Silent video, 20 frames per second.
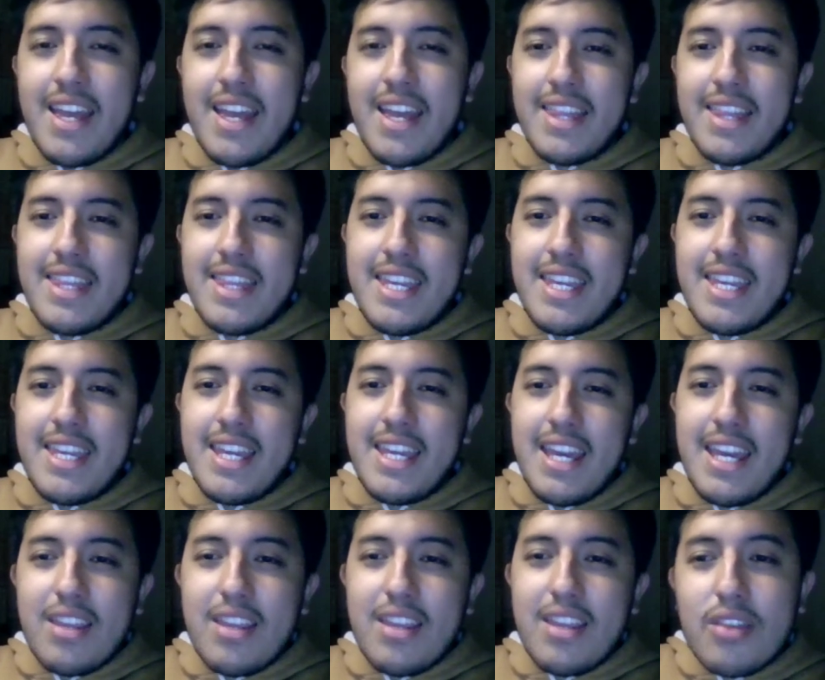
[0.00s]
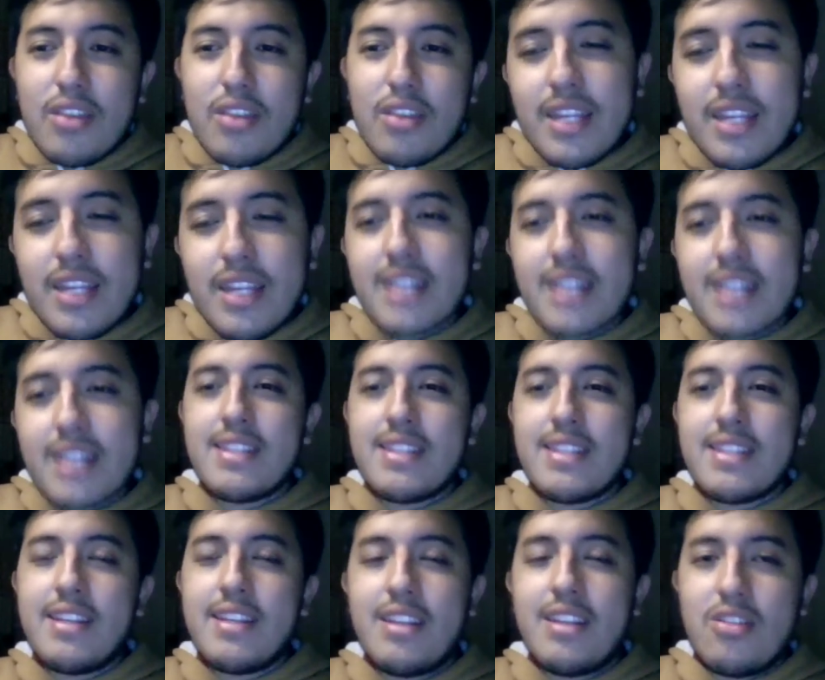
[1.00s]
The end of text
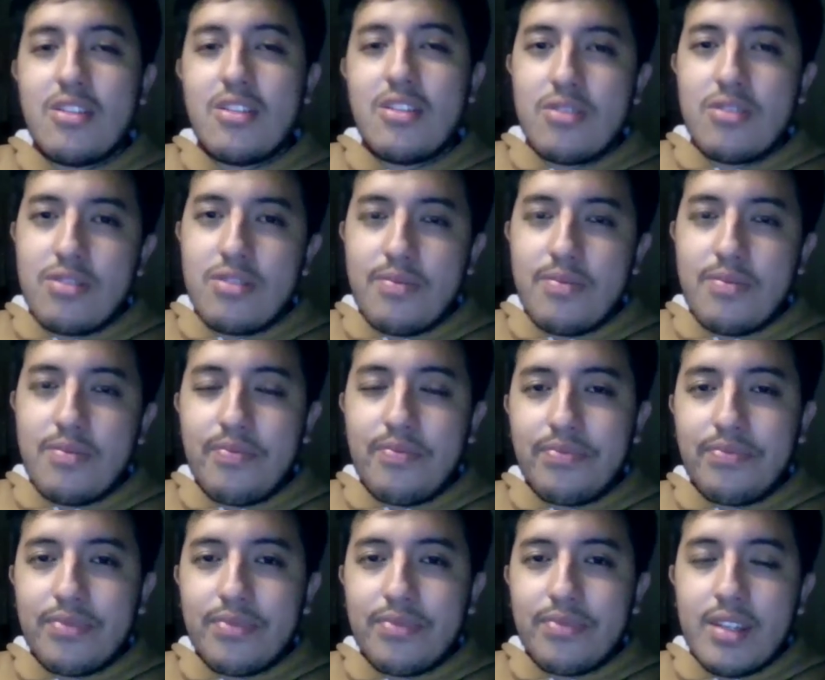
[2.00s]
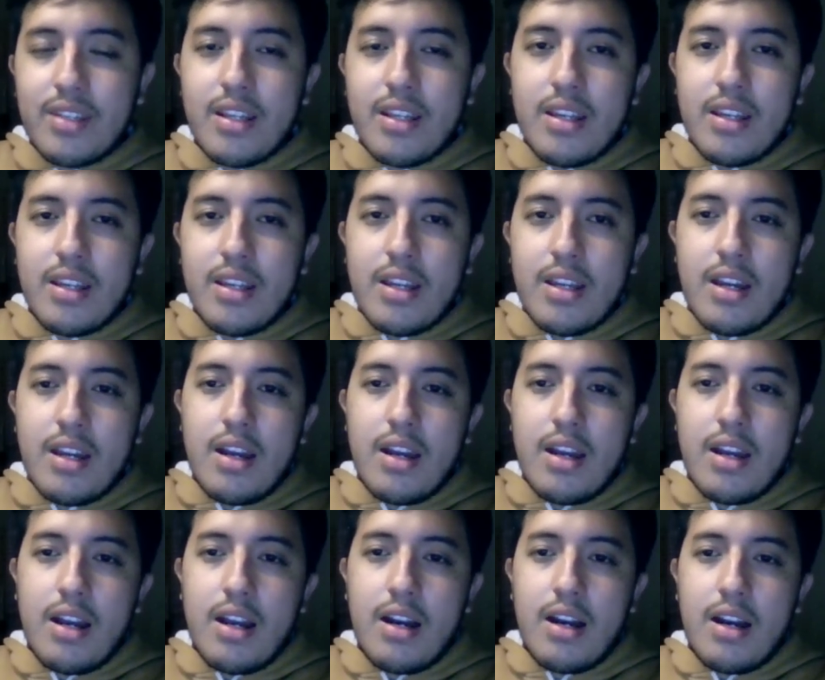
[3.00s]
citations
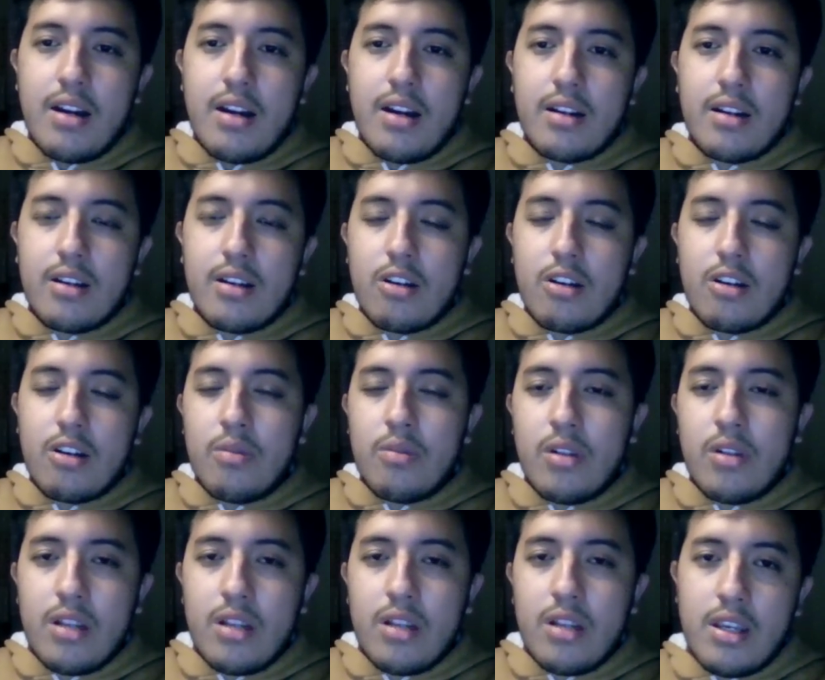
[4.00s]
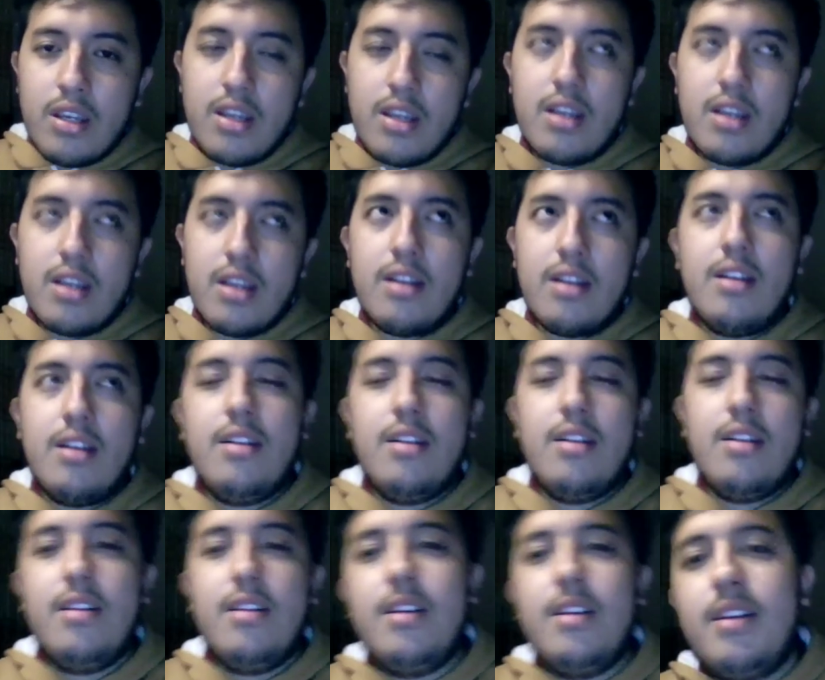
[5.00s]
are commonly
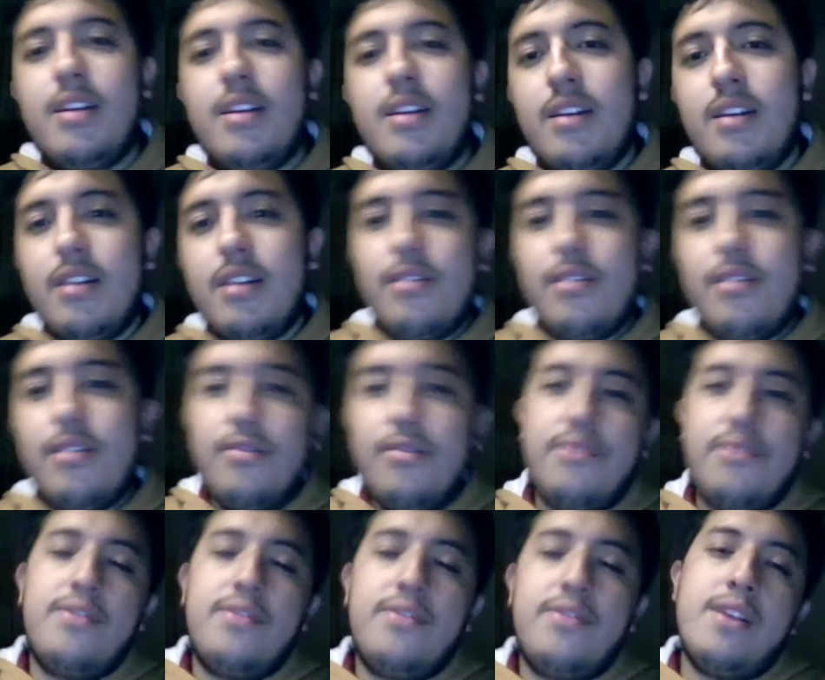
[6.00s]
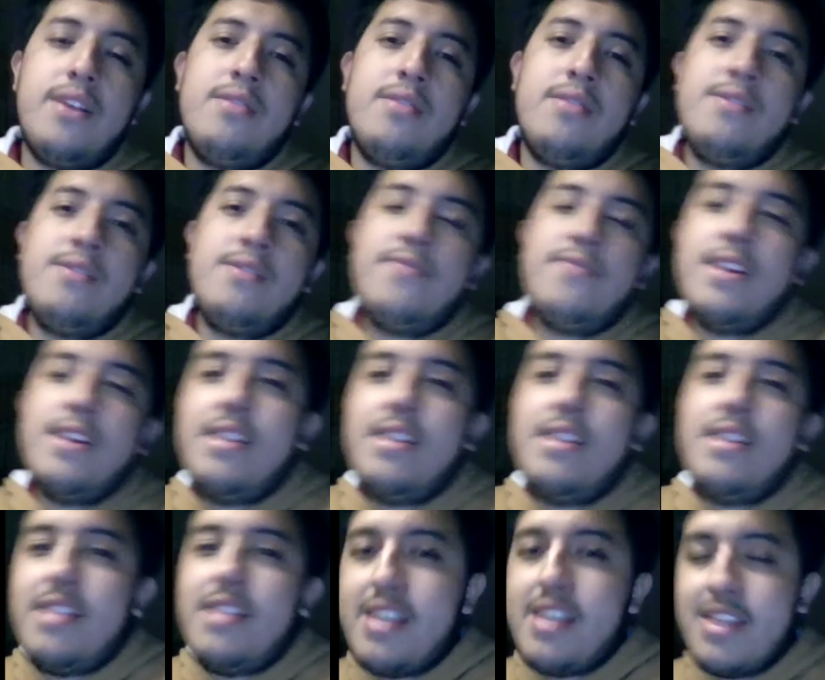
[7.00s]
find
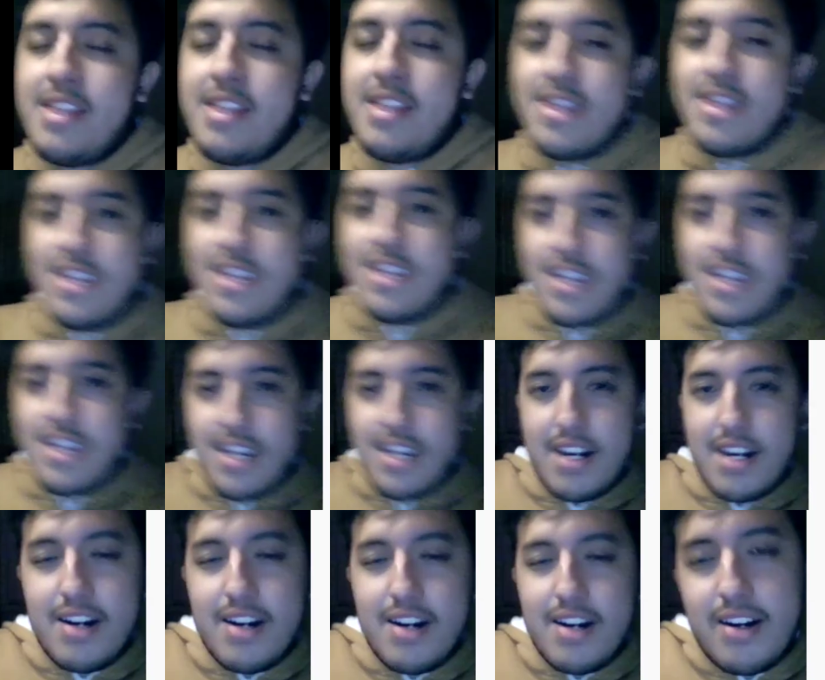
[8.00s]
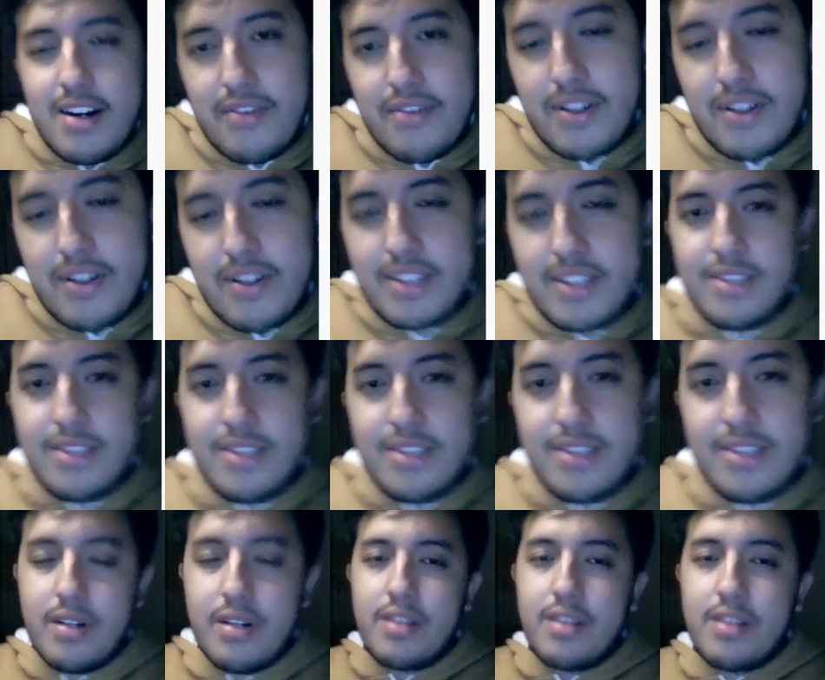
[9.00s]
it in the references
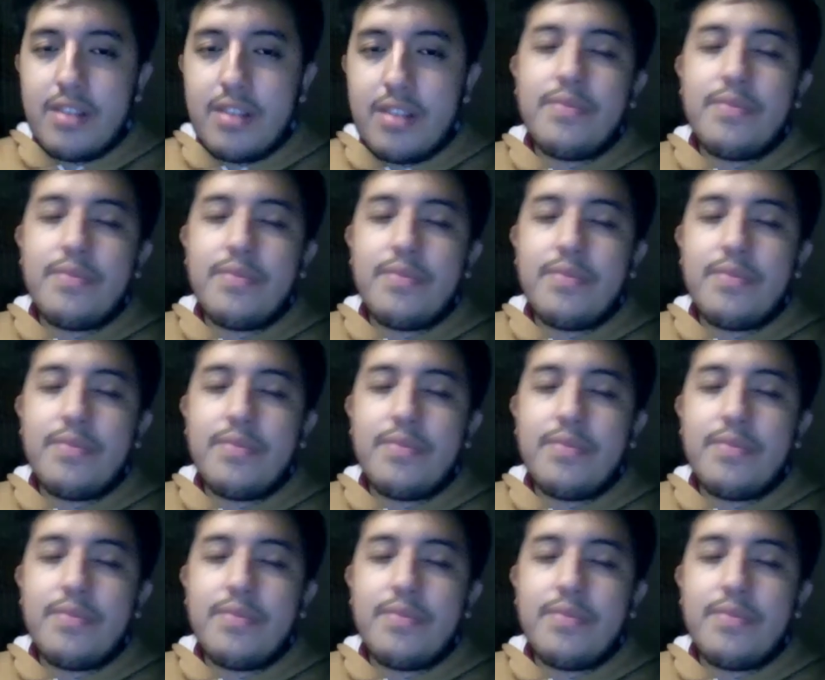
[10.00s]
part.